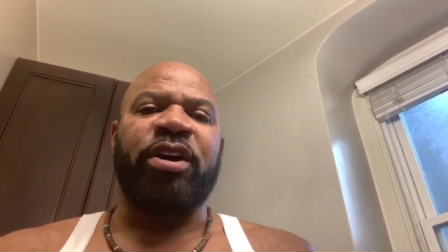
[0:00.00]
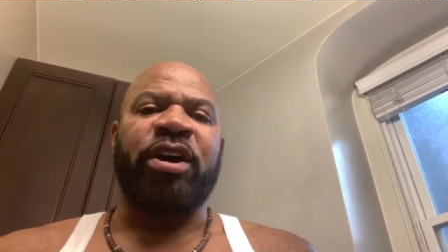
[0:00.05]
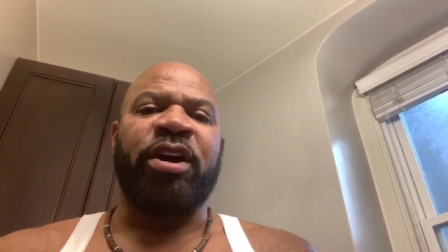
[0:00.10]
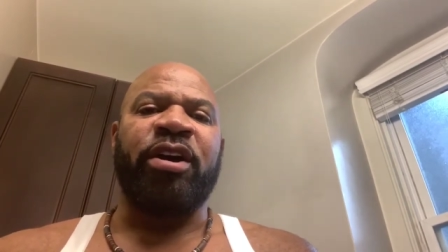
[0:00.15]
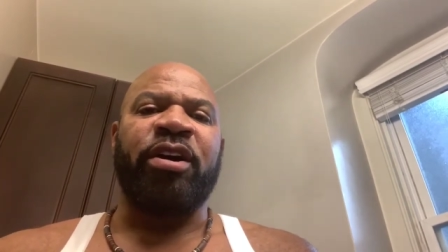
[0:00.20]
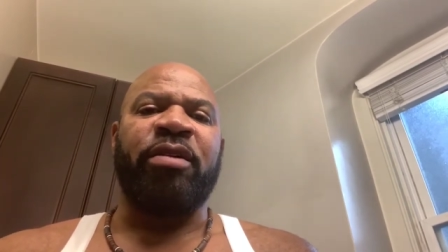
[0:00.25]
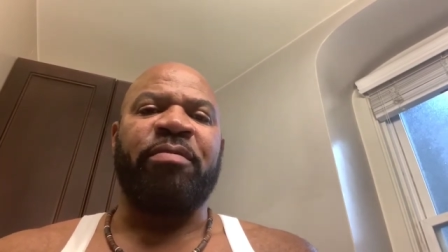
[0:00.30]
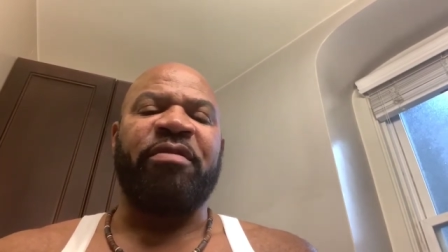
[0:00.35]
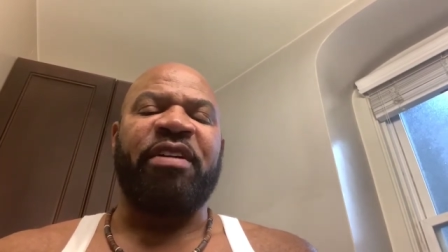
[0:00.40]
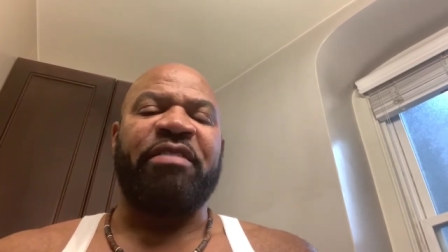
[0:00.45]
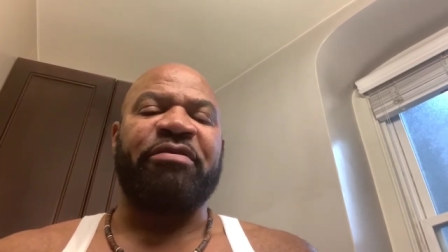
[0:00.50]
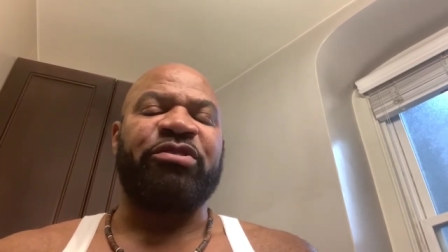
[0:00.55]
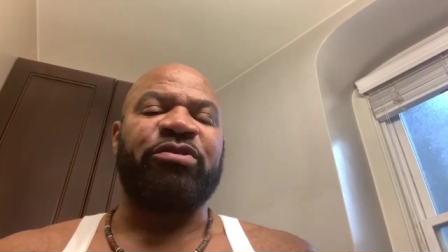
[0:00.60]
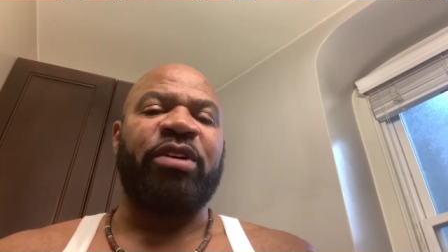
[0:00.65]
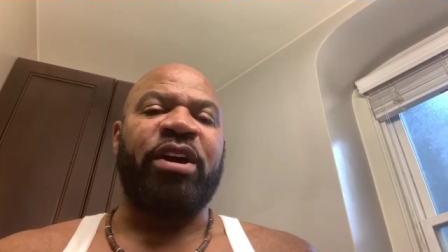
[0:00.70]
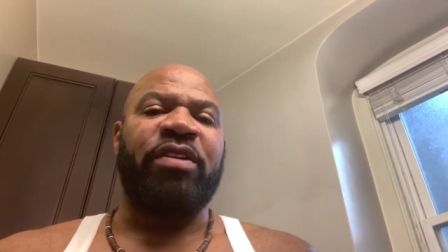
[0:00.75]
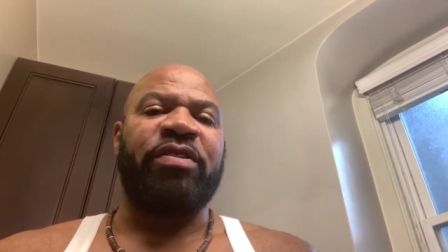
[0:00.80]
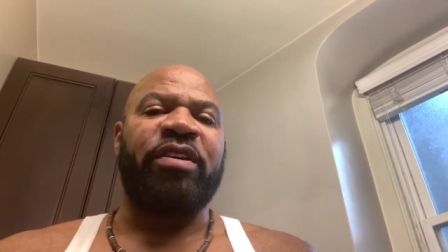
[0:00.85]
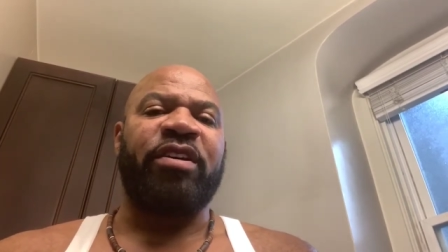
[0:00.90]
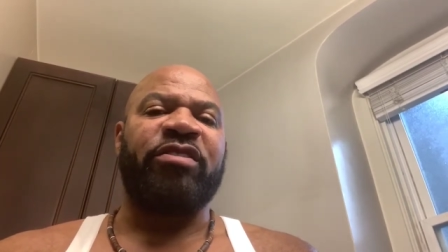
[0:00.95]
Uh, I've
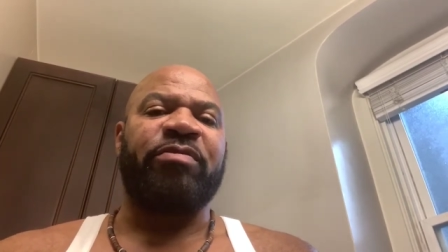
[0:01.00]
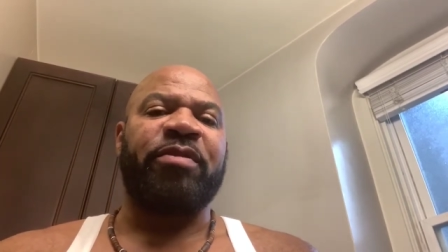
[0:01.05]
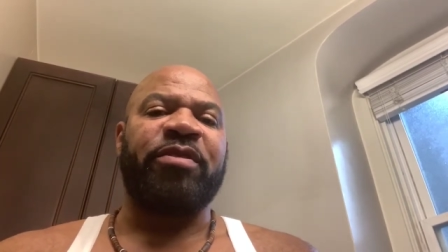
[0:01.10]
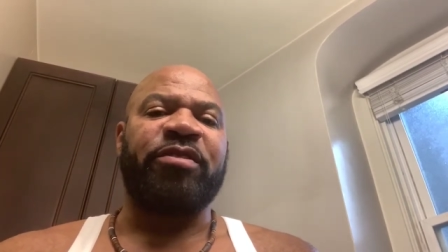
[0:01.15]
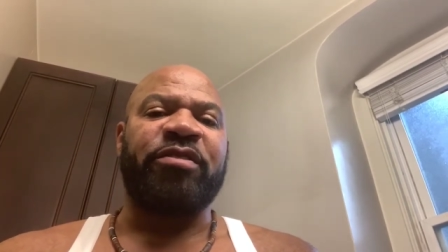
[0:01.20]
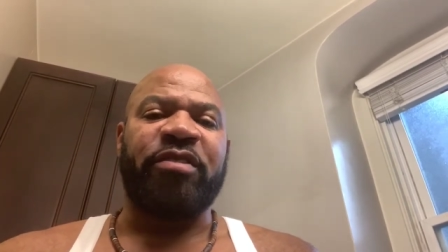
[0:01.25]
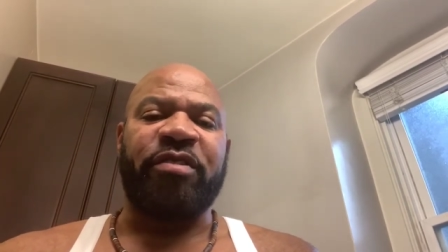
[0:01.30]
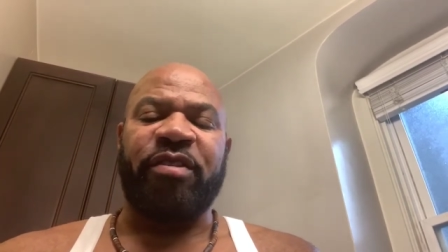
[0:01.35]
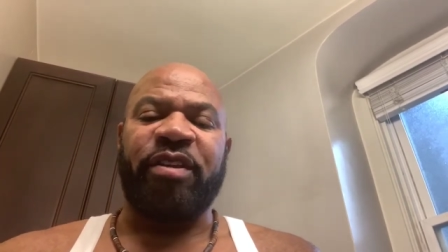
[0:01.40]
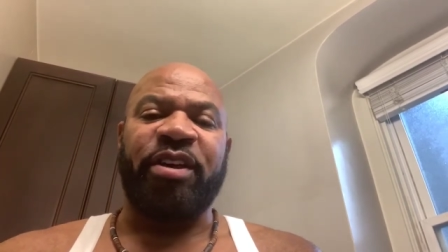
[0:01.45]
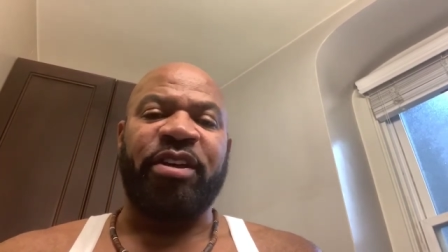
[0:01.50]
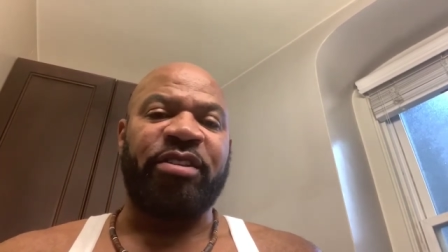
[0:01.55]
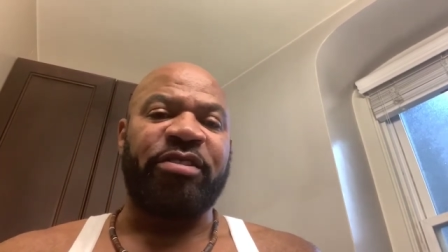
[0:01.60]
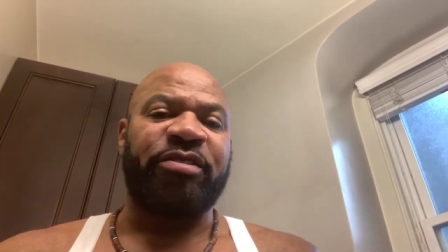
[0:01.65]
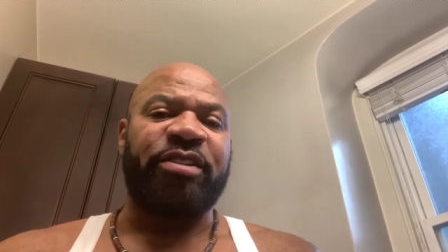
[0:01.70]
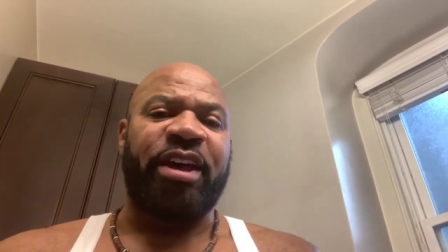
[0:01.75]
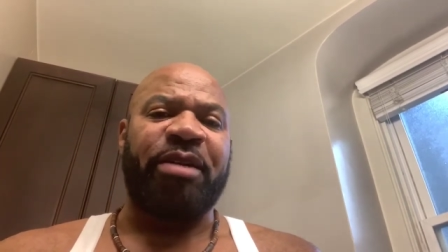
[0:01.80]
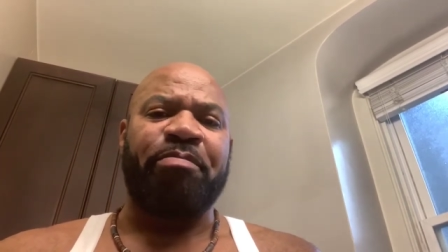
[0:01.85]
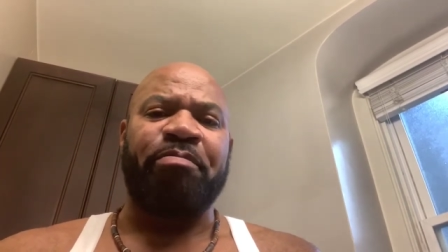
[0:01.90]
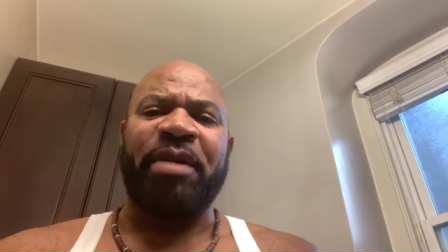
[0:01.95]
tried the expensive things
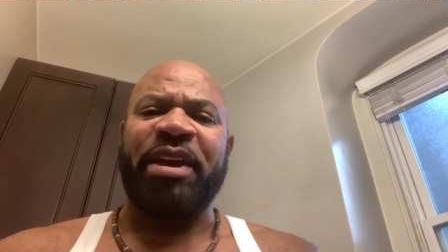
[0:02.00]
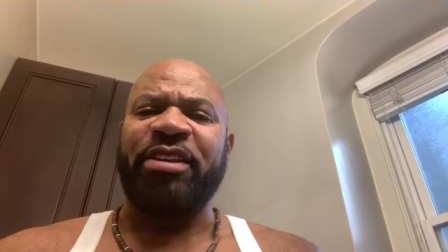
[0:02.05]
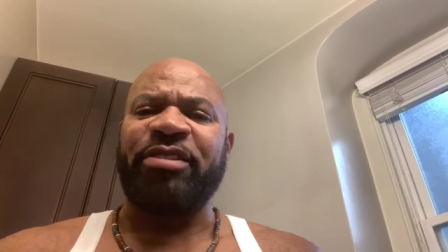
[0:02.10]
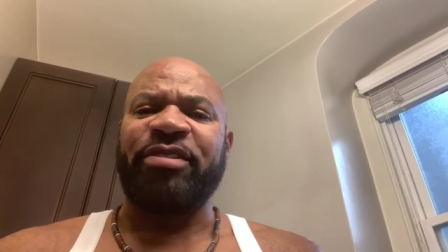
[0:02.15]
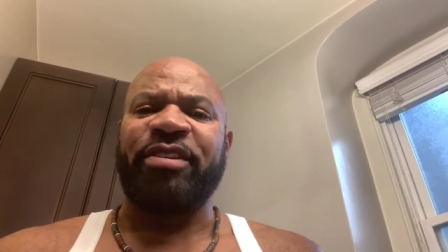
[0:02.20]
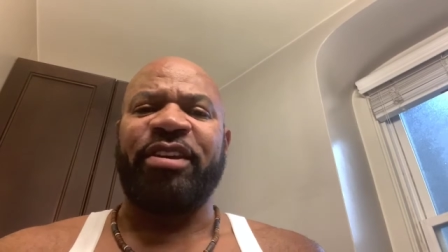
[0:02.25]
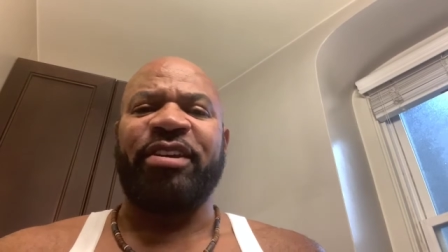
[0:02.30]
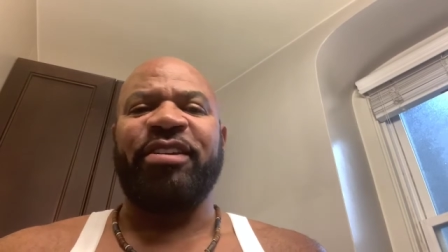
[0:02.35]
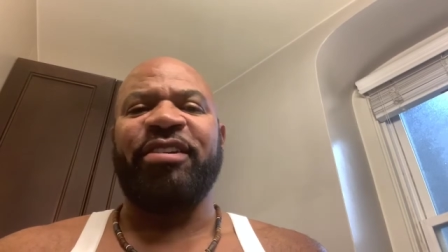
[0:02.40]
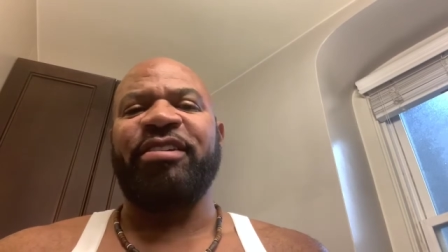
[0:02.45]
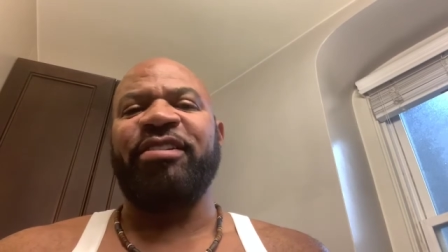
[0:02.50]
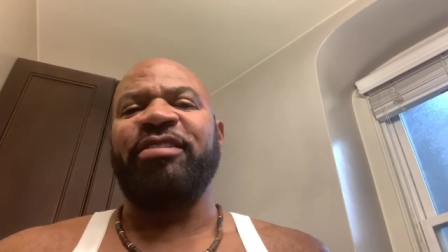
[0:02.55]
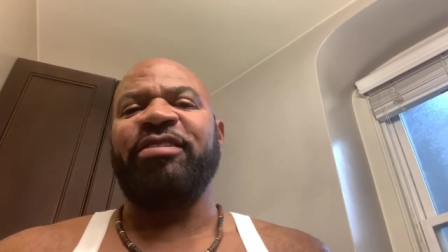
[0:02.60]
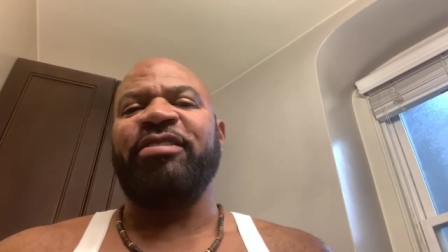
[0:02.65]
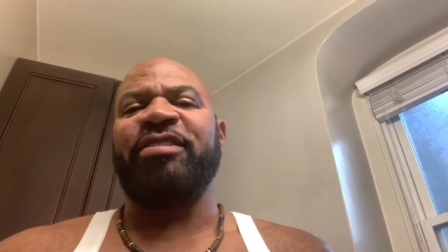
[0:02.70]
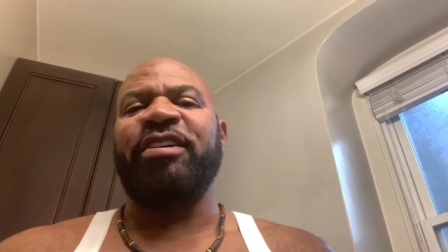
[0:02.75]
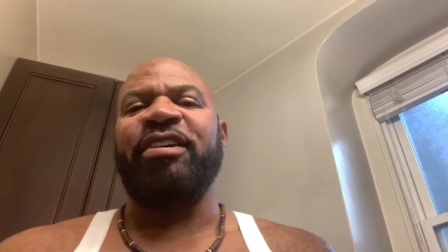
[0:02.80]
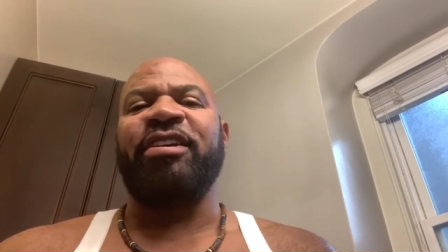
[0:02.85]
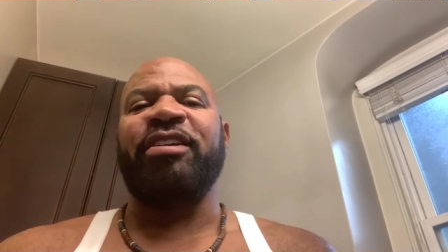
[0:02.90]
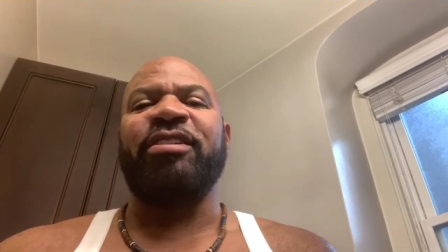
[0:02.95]
at Macy's
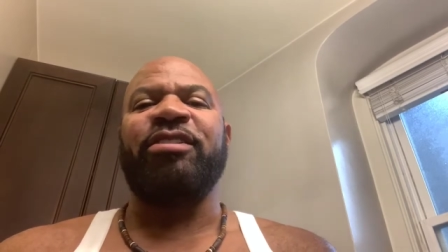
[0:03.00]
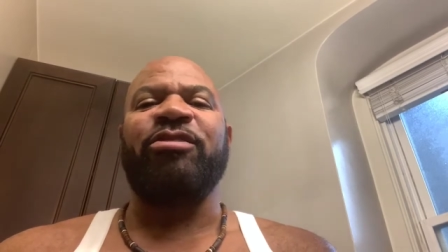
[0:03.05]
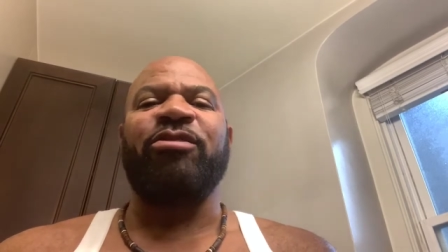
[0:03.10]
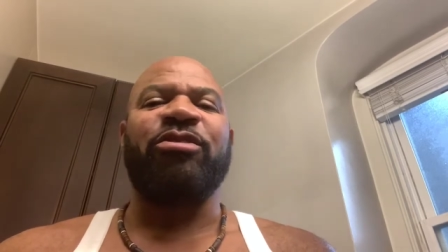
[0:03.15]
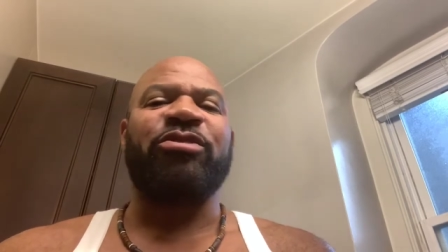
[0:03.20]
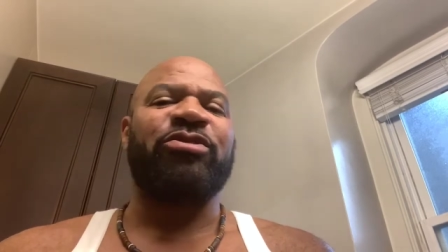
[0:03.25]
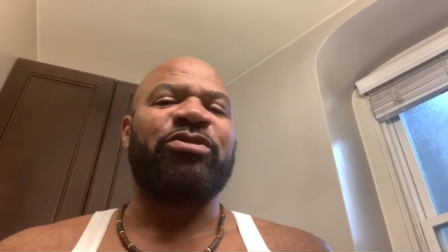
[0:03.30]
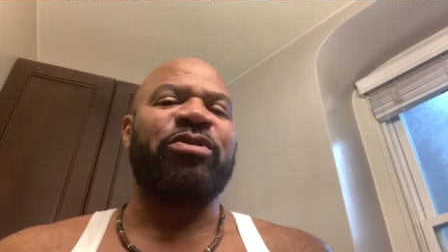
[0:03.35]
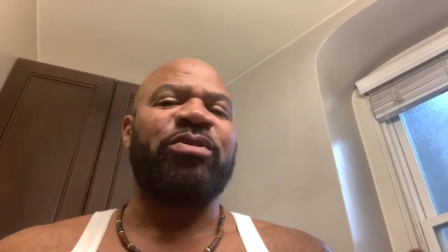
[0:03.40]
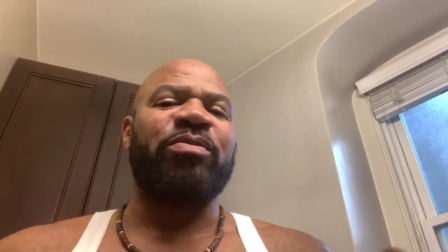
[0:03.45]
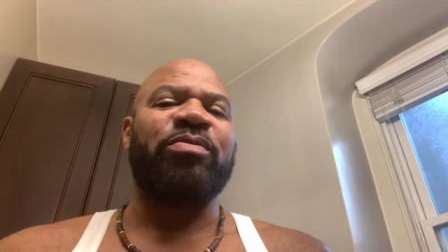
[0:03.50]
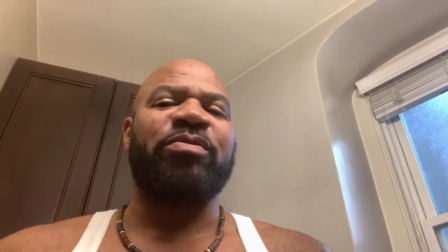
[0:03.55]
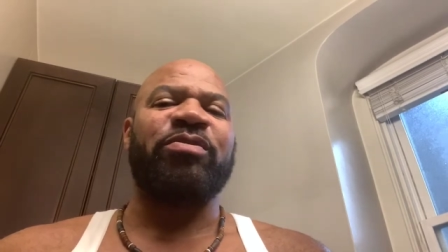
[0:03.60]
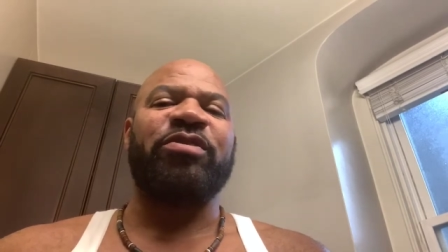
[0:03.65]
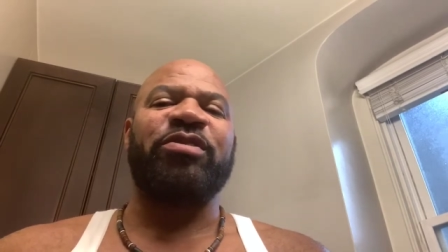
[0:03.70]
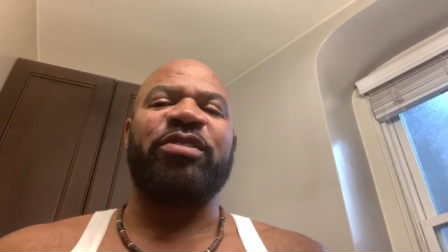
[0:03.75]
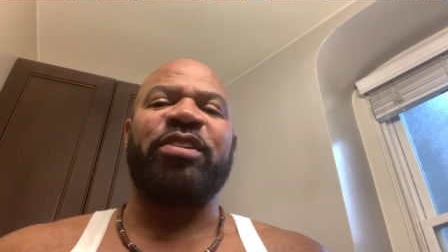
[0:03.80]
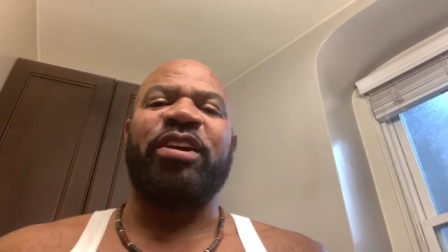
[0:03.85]
and Nordstrom's,